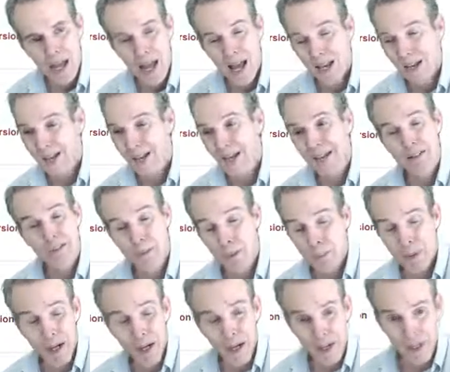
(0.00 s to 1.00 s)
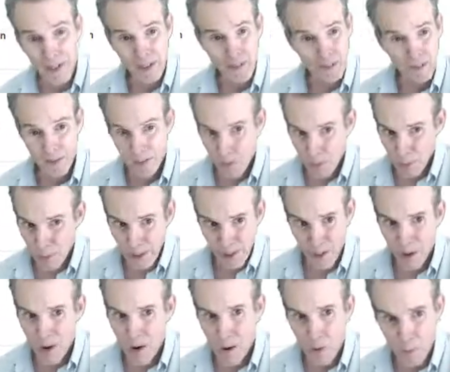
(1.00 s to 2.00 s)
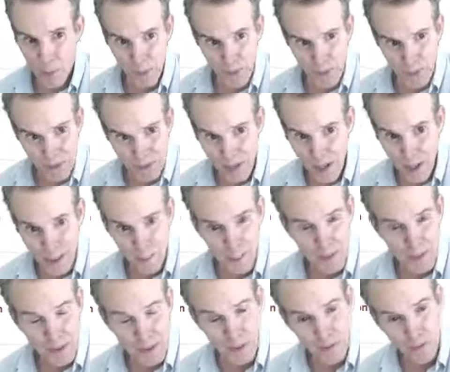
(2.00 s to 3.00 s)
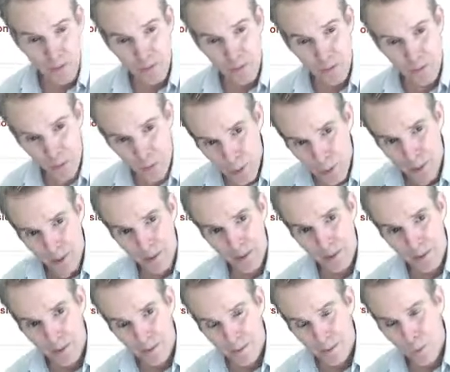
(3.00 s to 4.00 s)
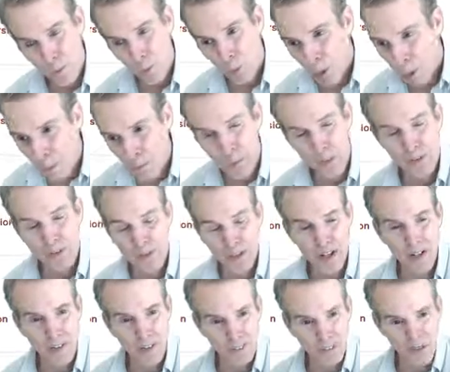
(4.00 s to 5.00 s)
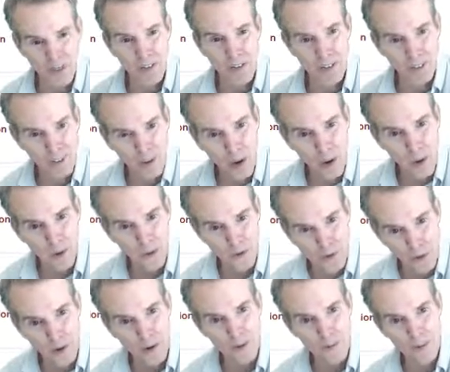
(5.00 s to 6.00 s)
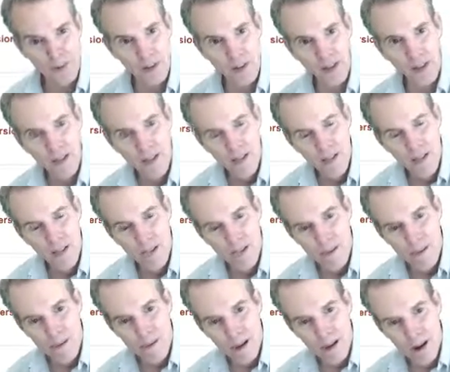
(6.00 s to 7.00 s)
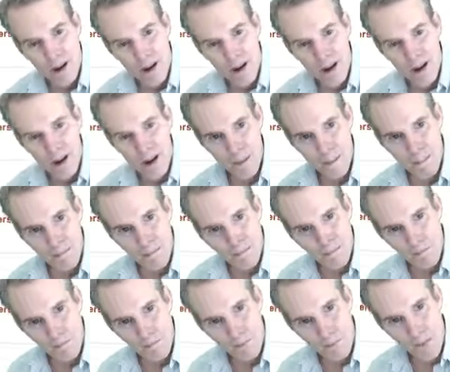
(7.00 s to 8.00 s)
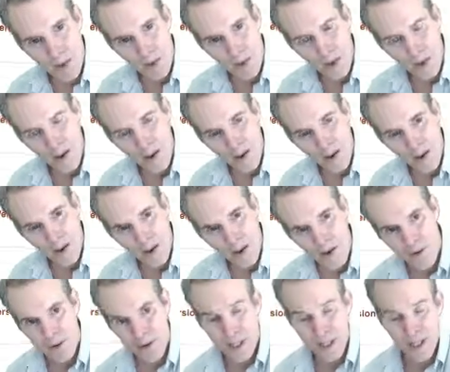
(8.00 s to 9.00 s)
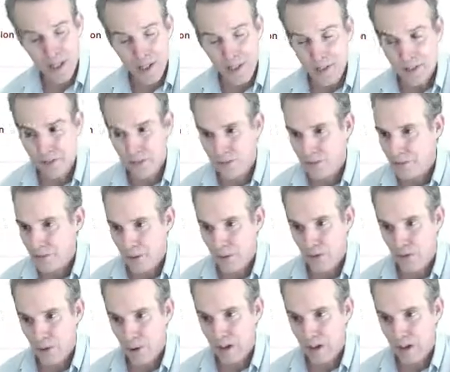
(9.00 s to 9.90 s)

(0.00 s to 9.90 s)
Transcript: And Native Americans, it's really horrible to say, but they're fewer than 1% of FSOs serving are Indians. It's